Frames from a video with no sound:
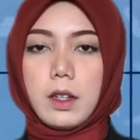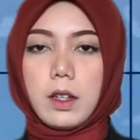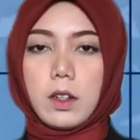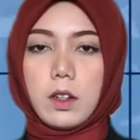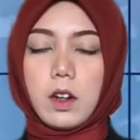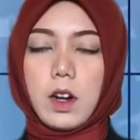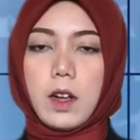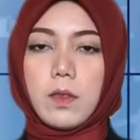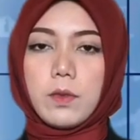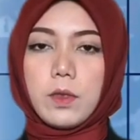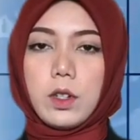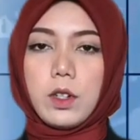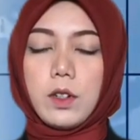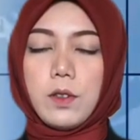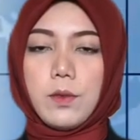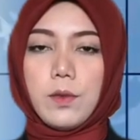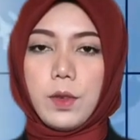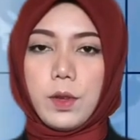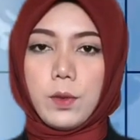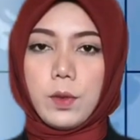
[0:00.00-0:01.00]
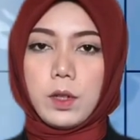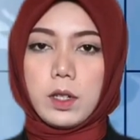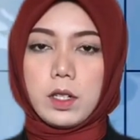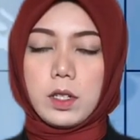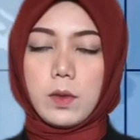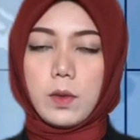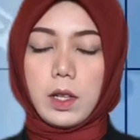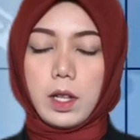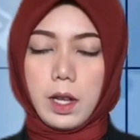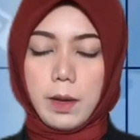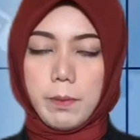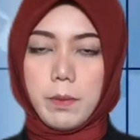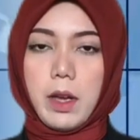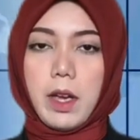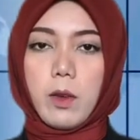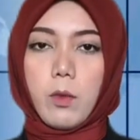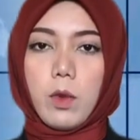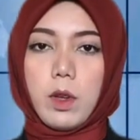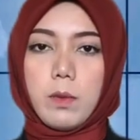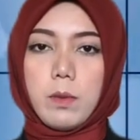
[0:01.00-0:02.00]
Good afternoon, viewers. Welcome
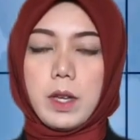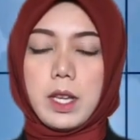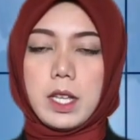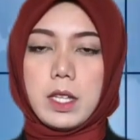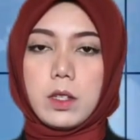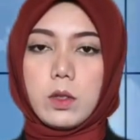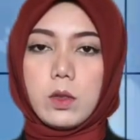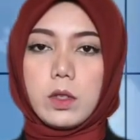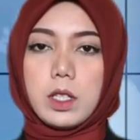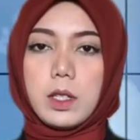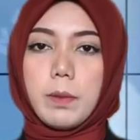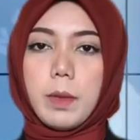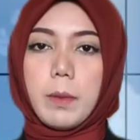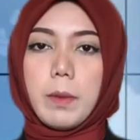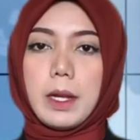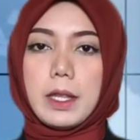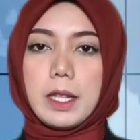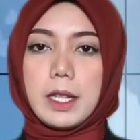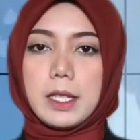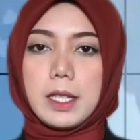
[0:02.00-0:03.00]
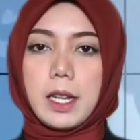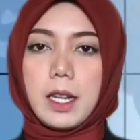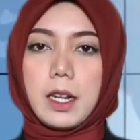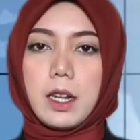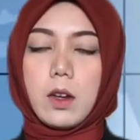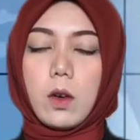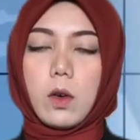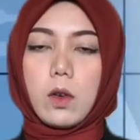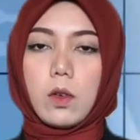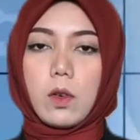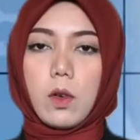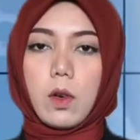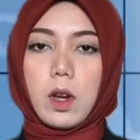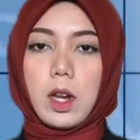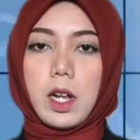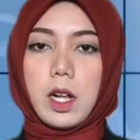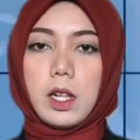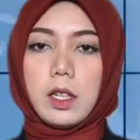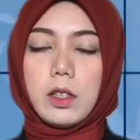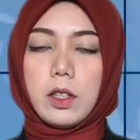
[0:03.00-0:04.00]
back with me, Suci Permata Sari, on
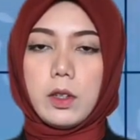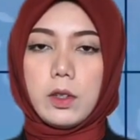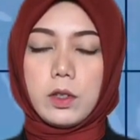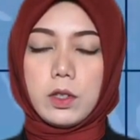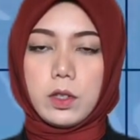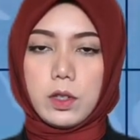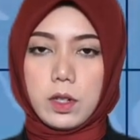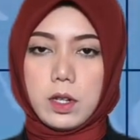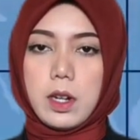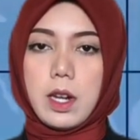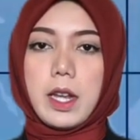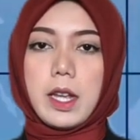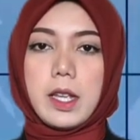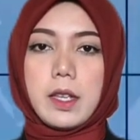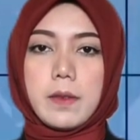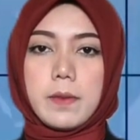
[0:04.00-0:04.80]
Royal News Today.